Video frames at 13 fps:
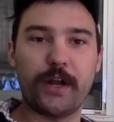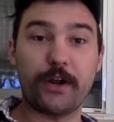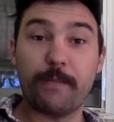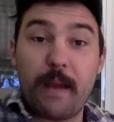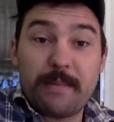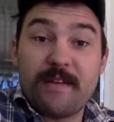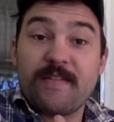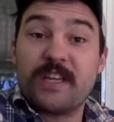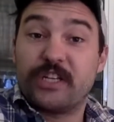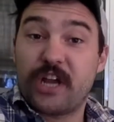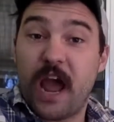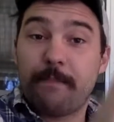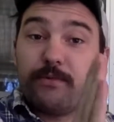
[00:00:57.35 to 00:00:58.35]
or maybe in the
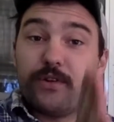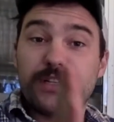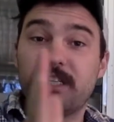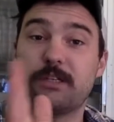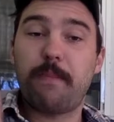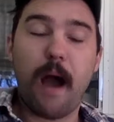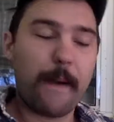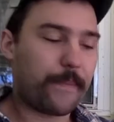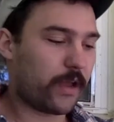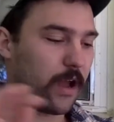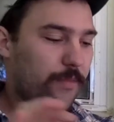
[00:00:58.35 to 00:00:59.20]
chapter this is popping up.